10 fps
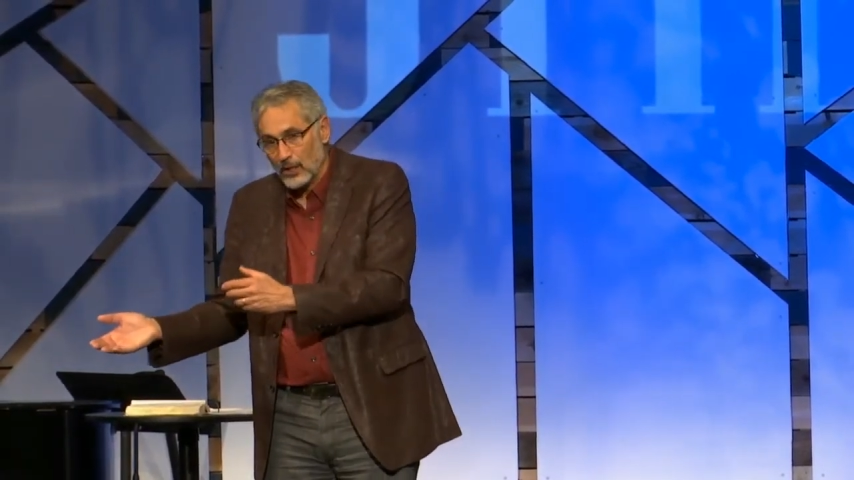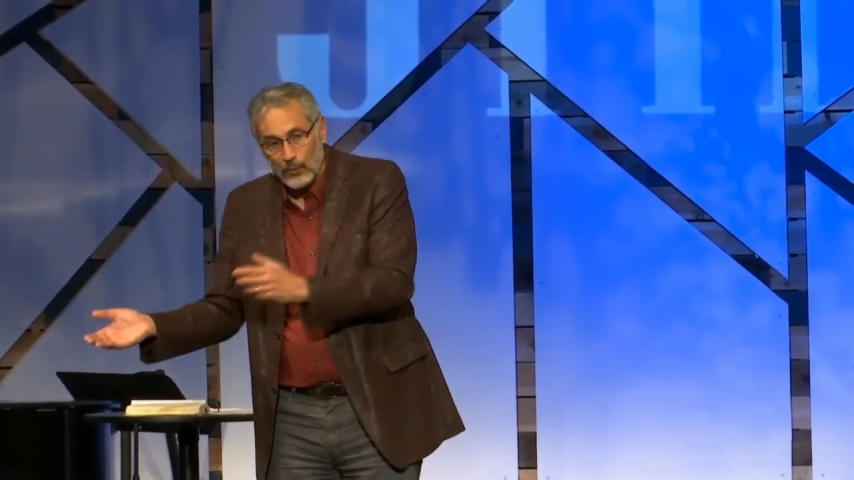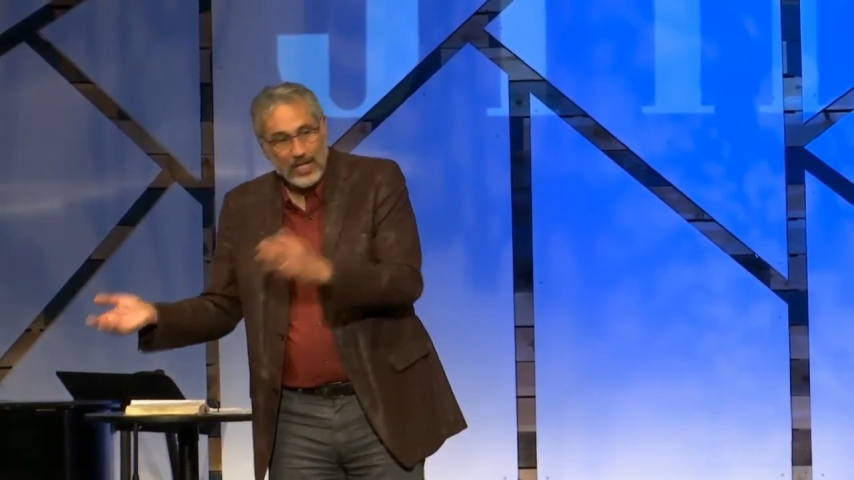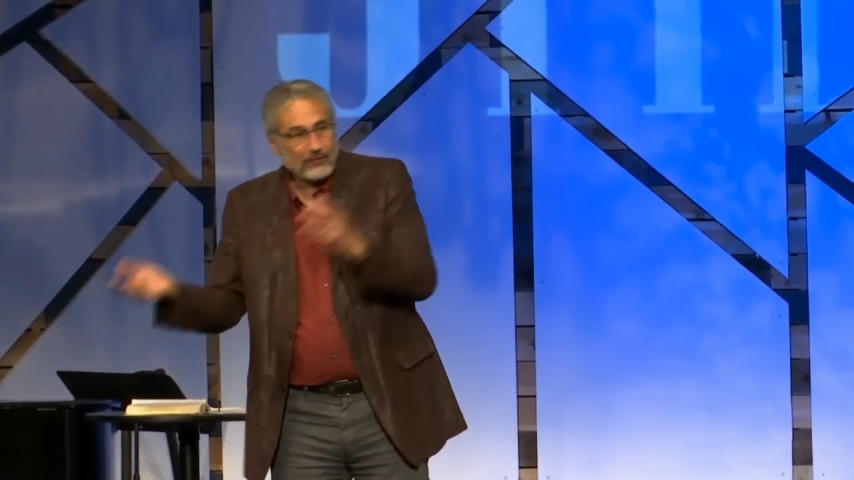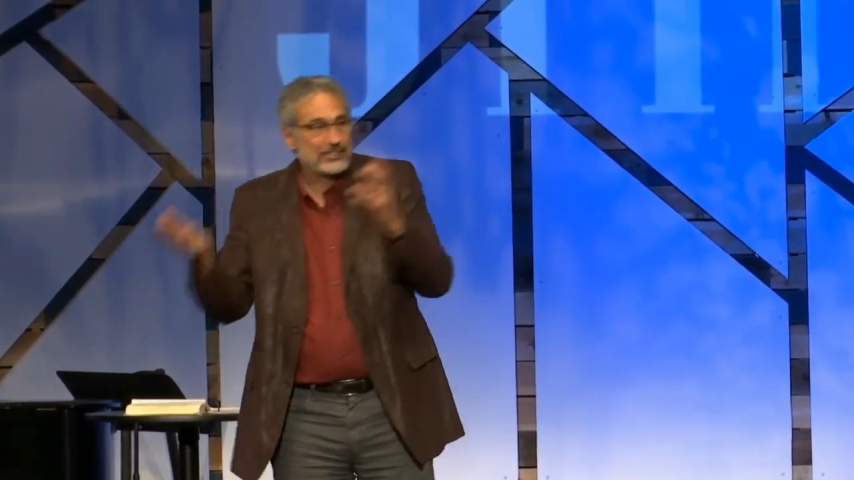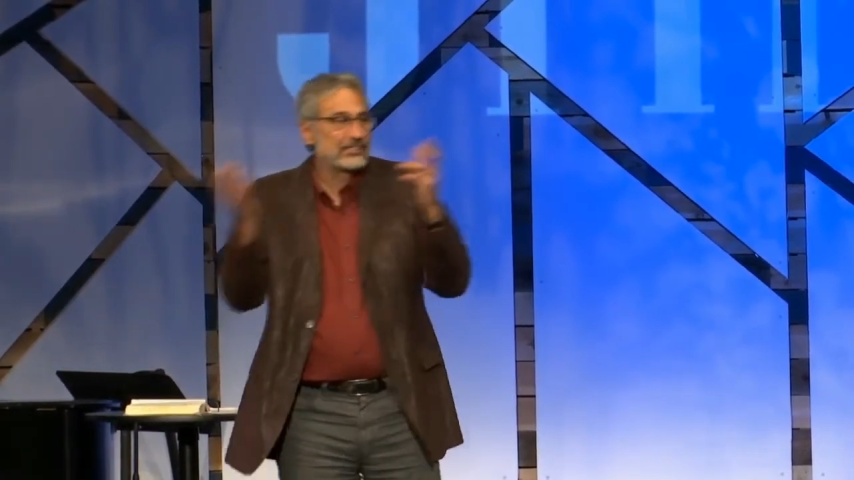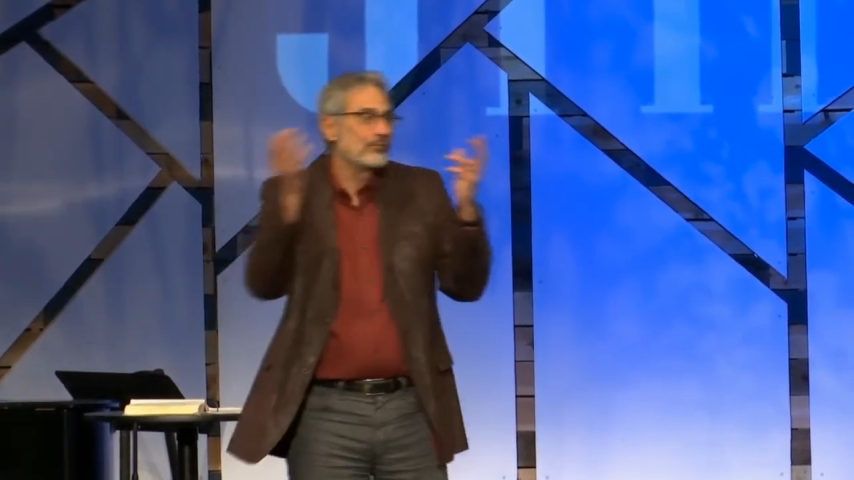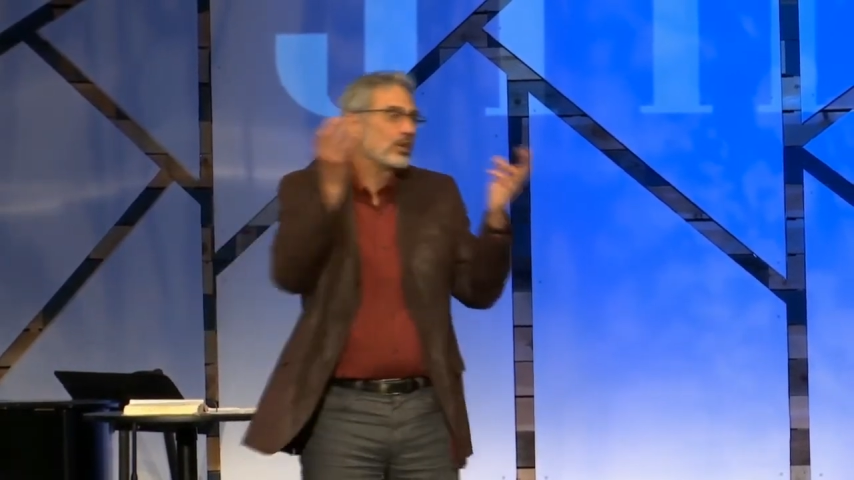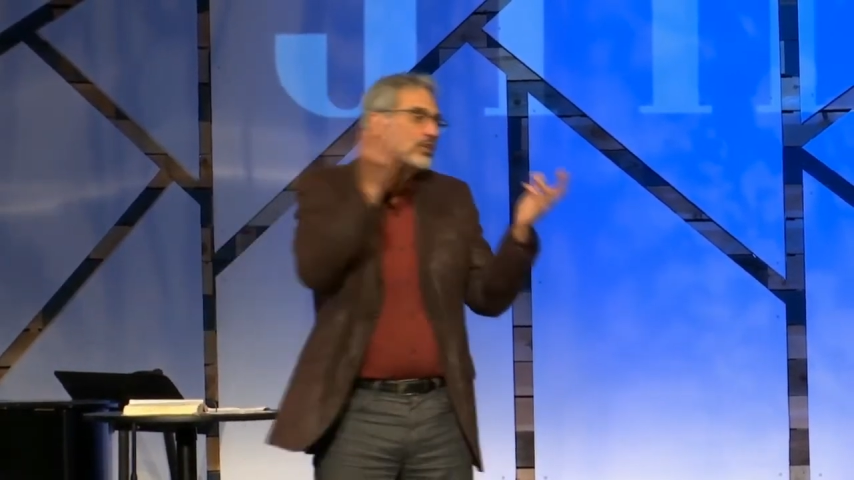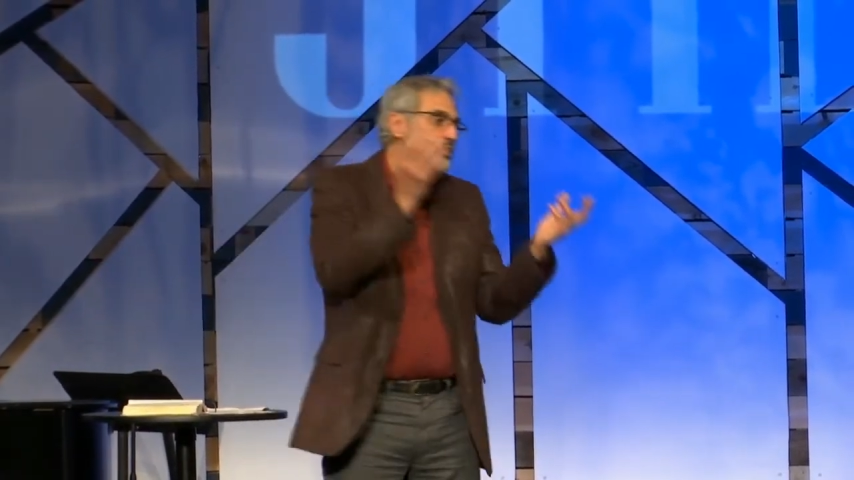We have
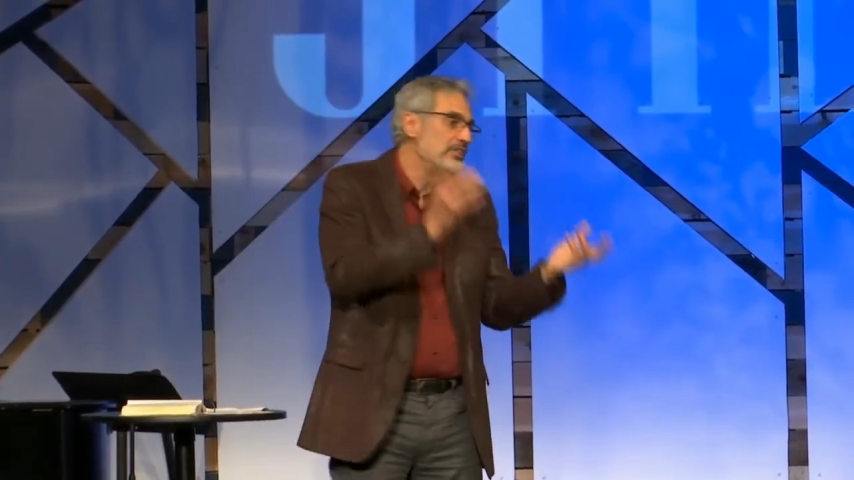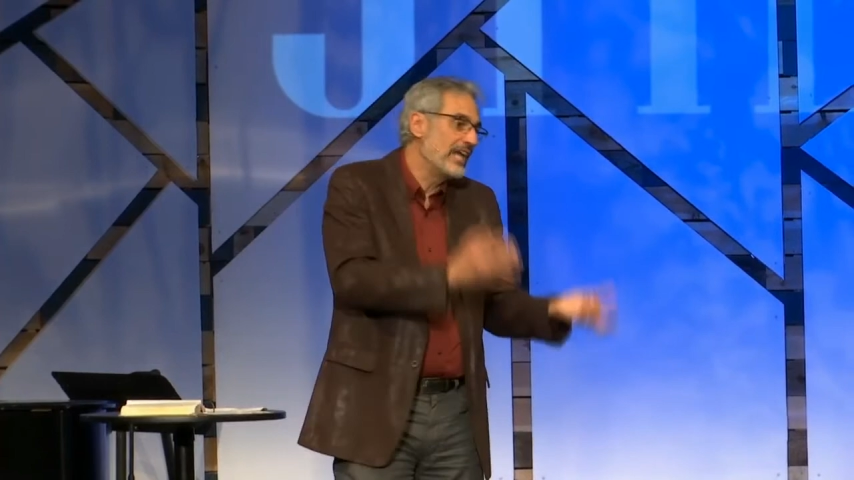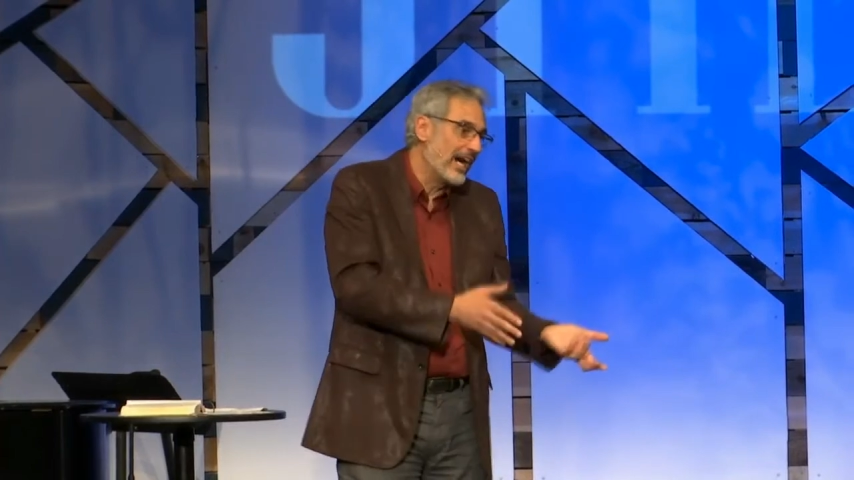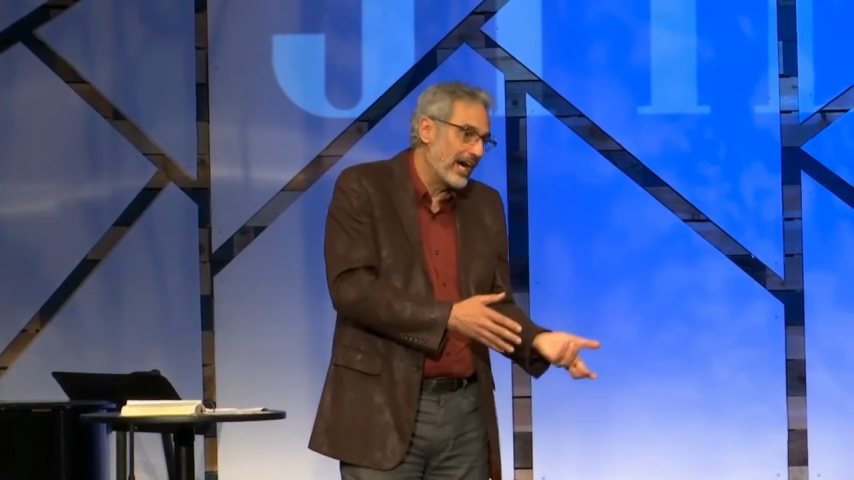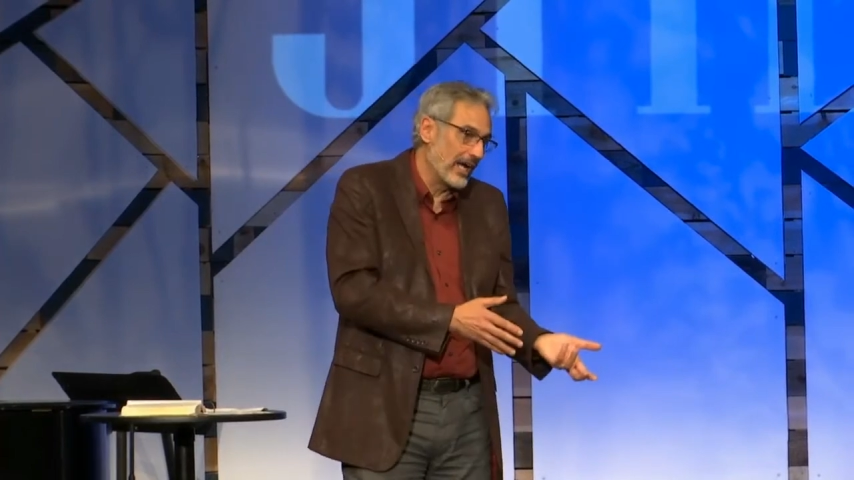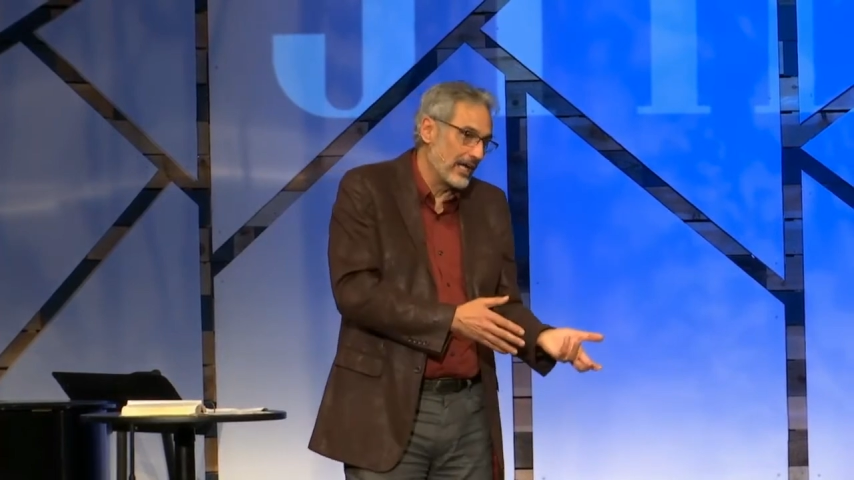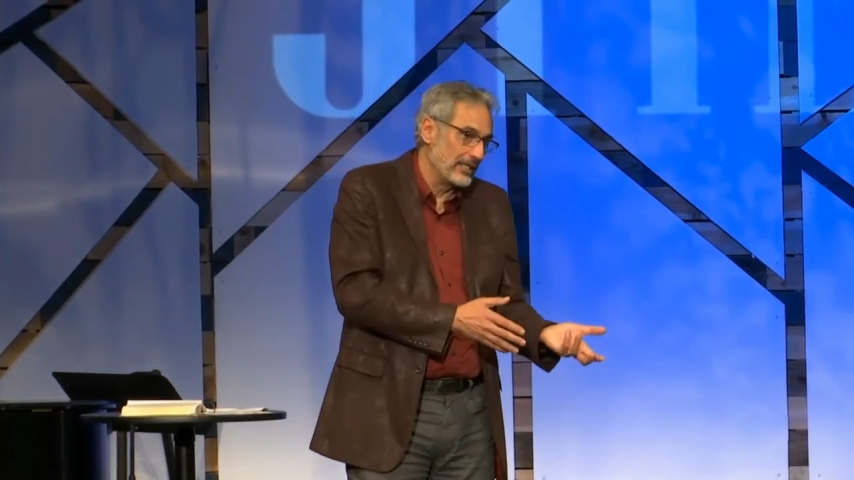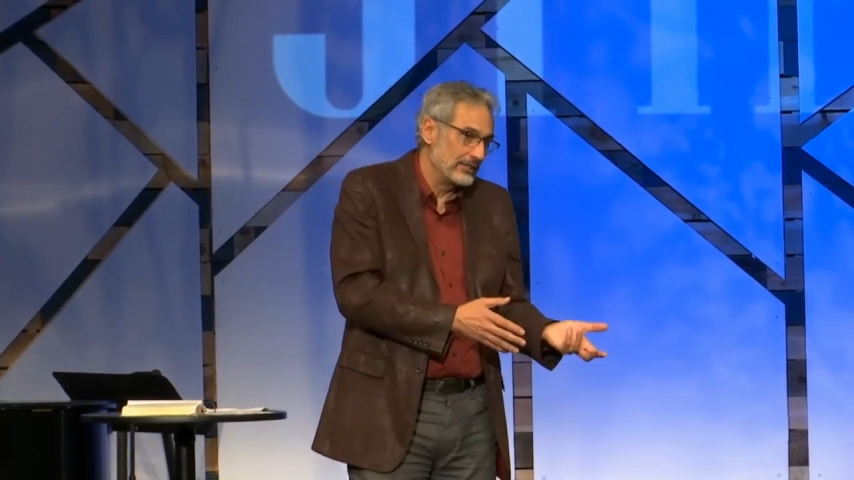someone who dies.